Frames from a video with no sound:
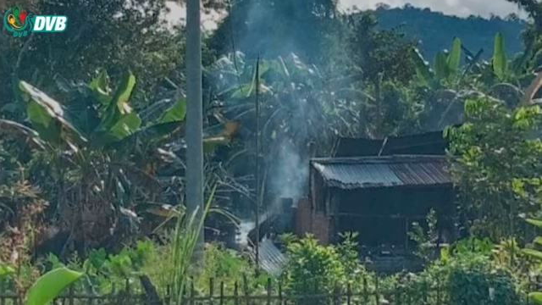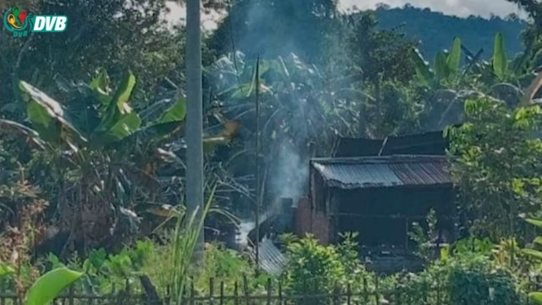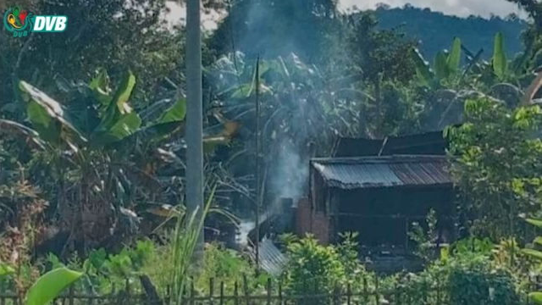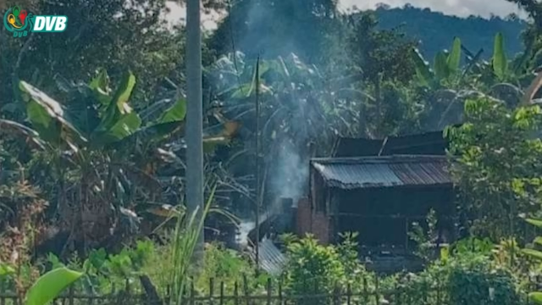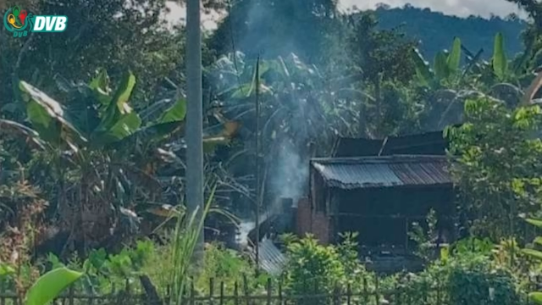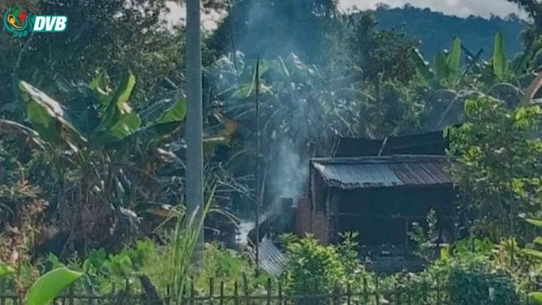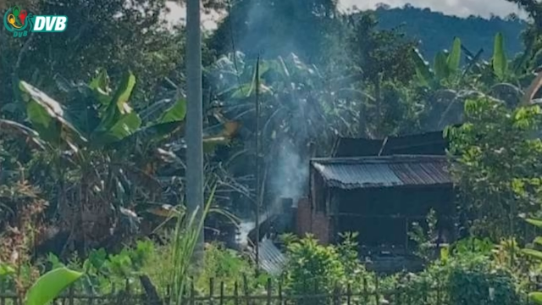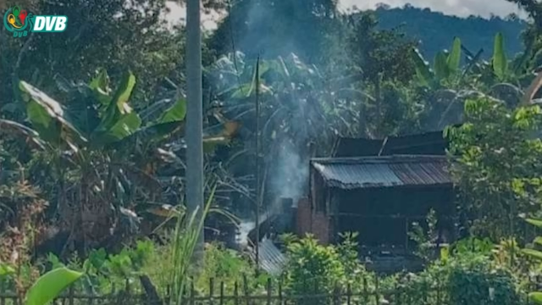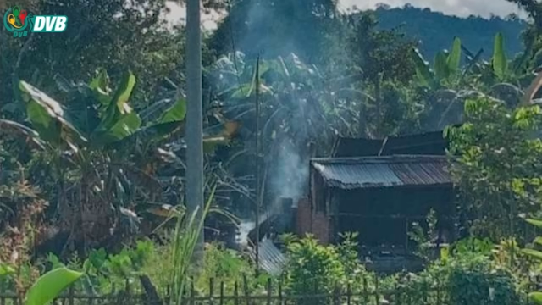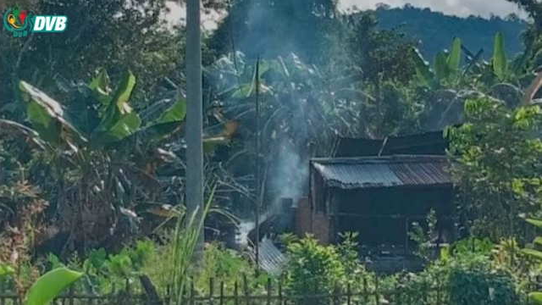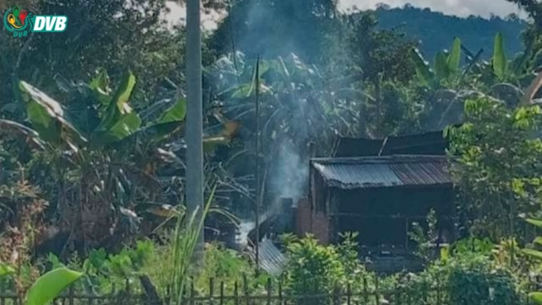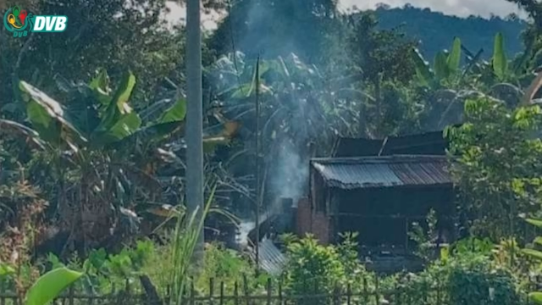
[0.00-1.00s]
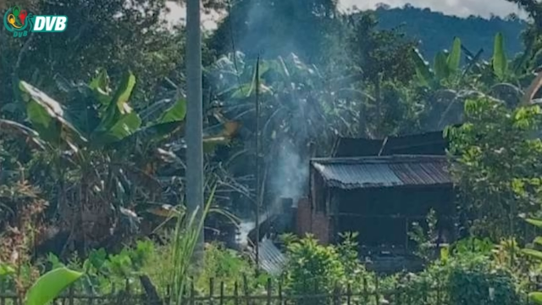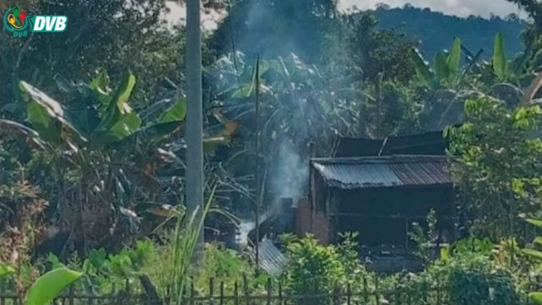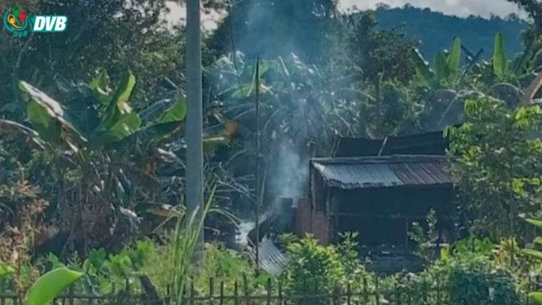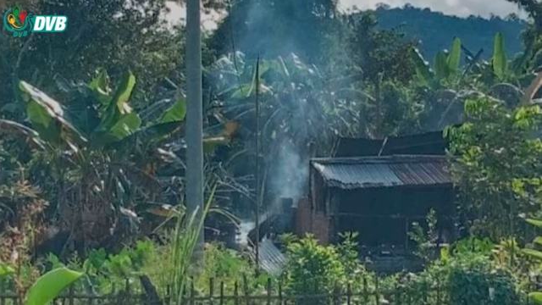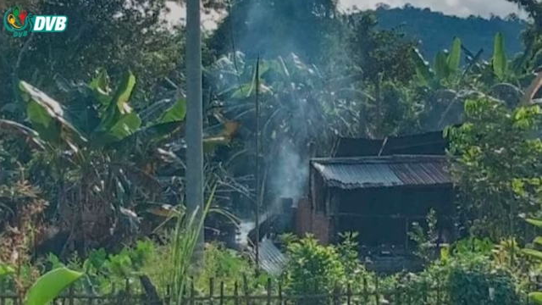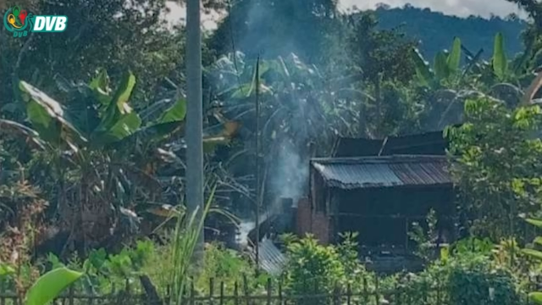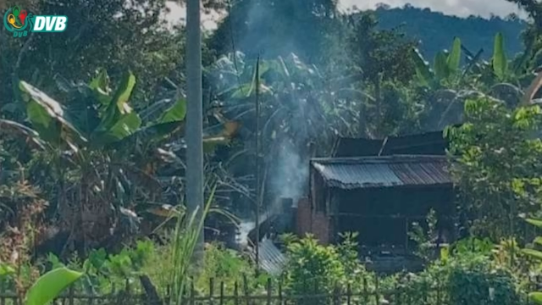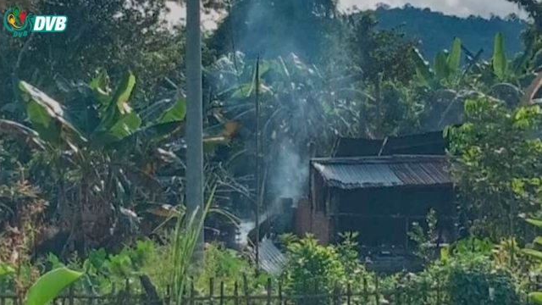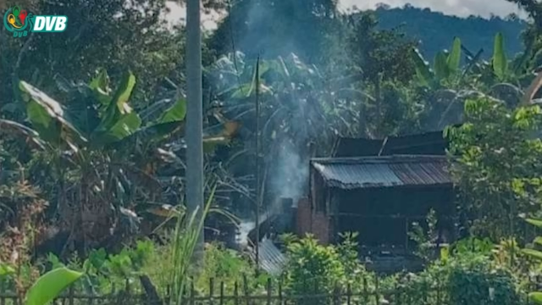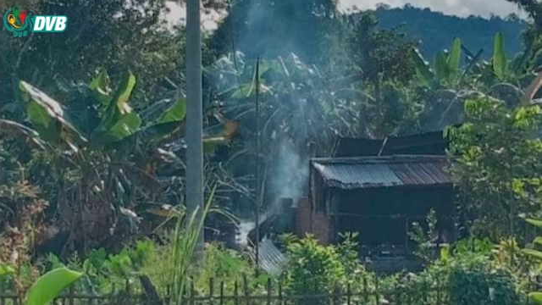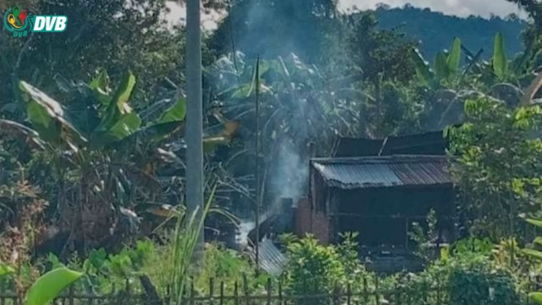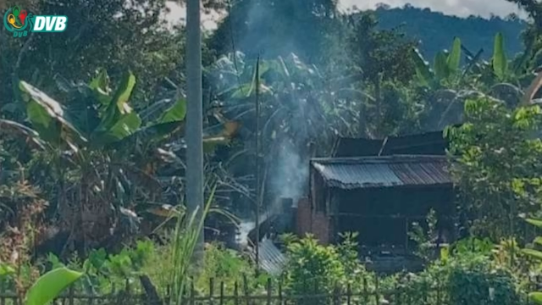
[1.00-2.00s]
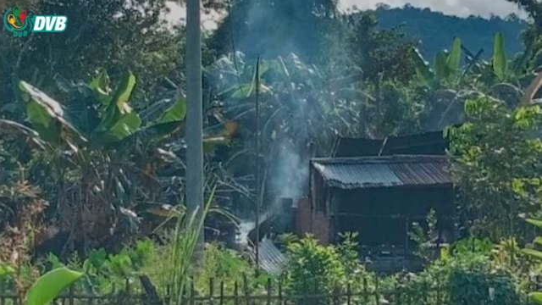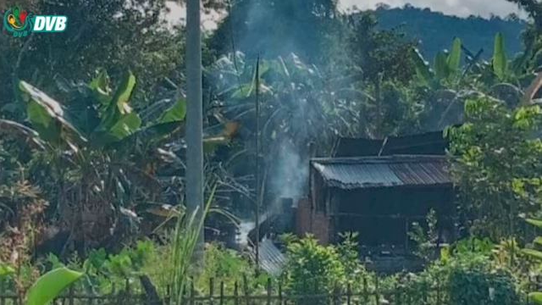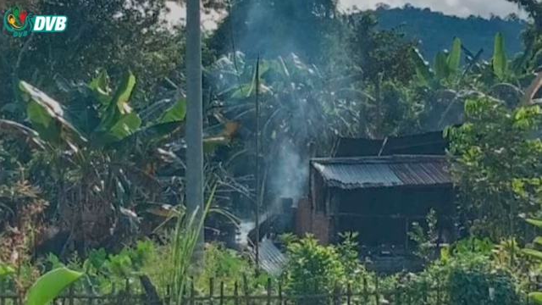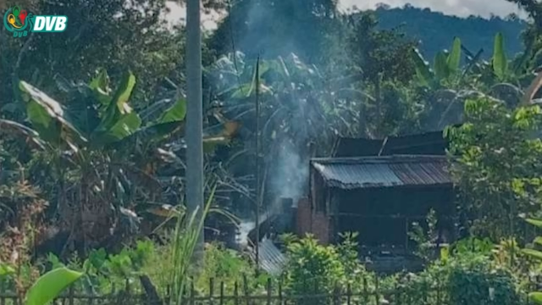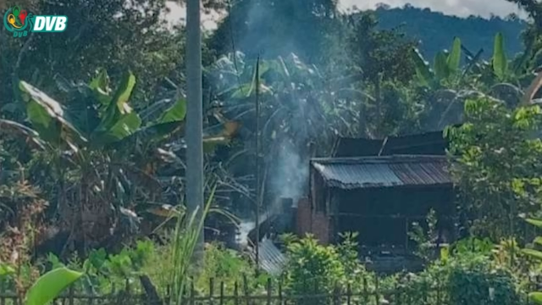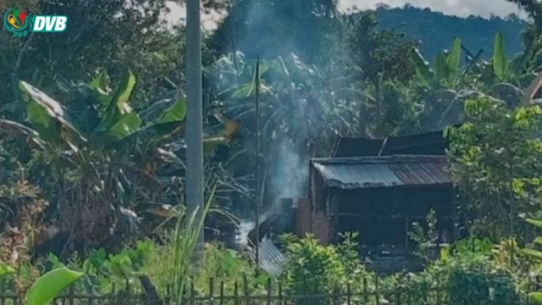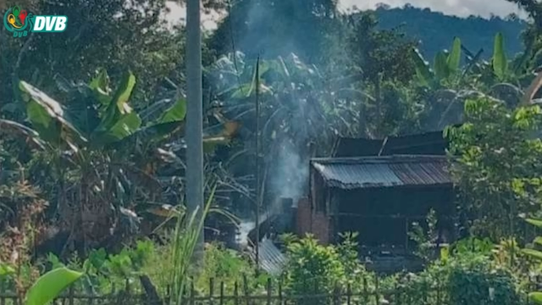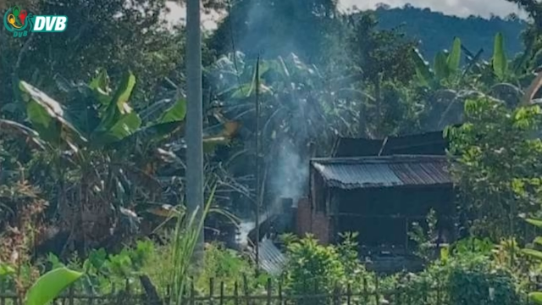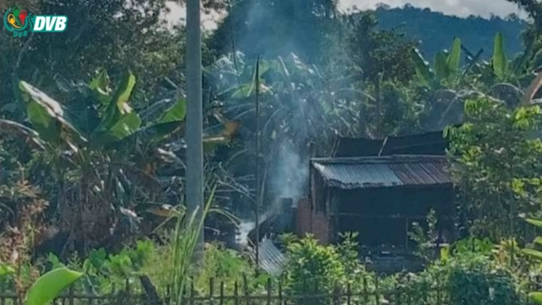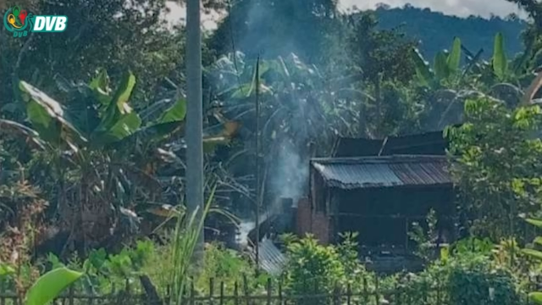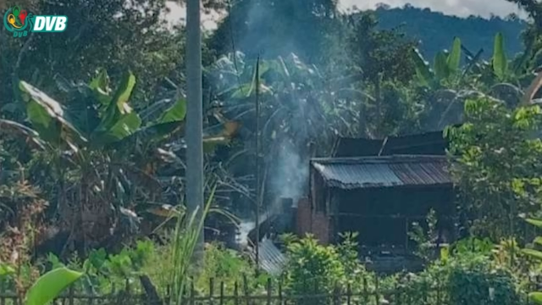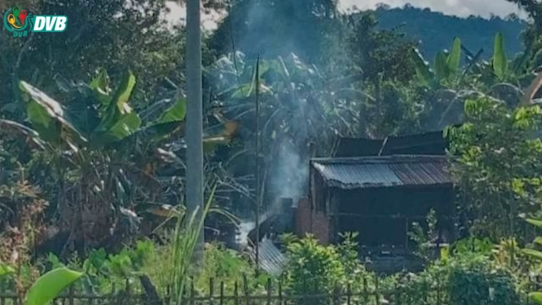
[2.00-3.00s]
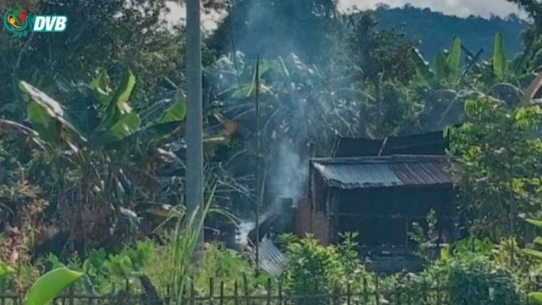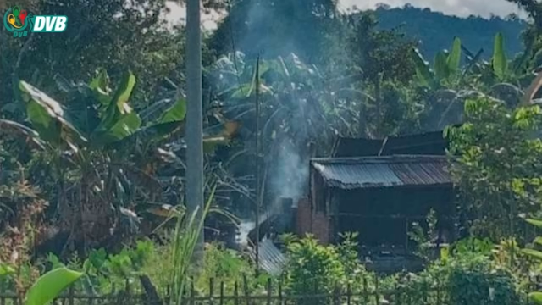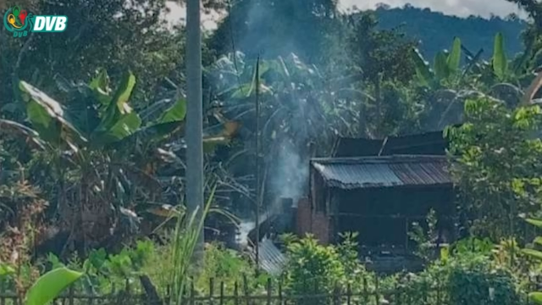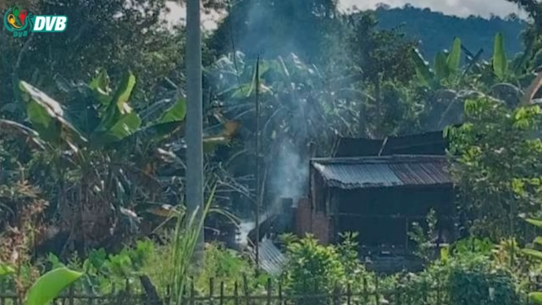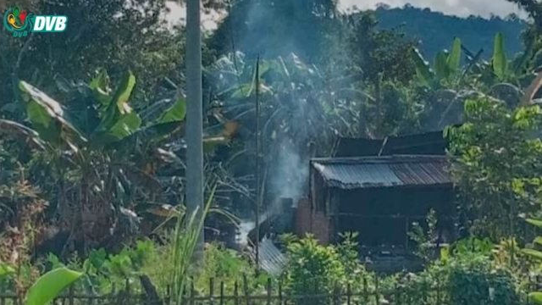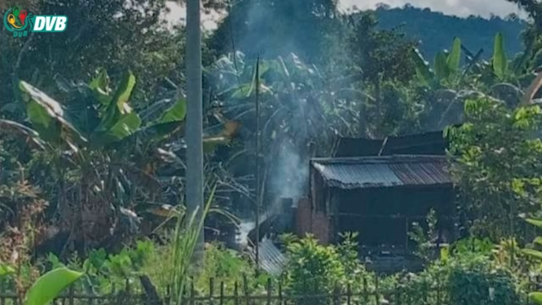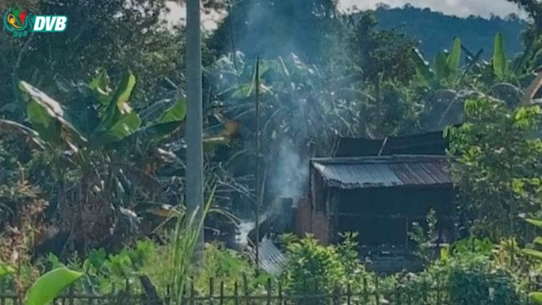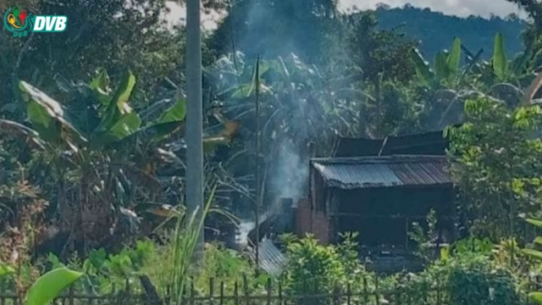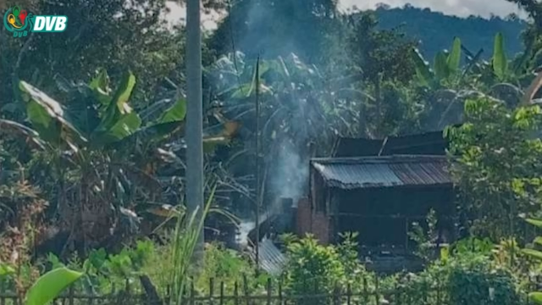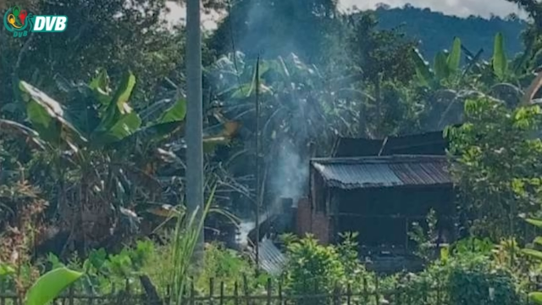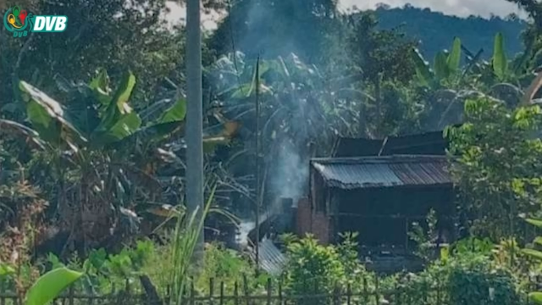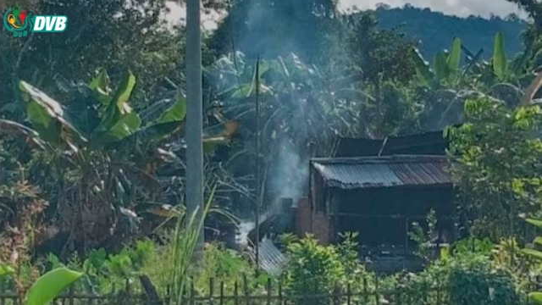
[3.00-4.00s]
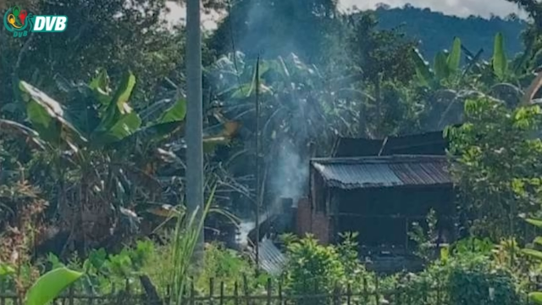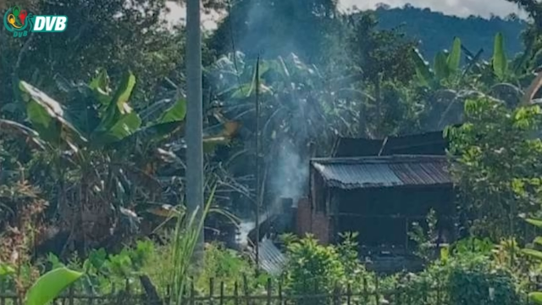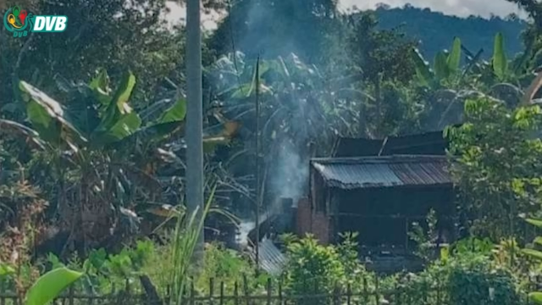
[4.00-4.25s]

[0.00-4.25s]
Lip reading: (no speaker visible)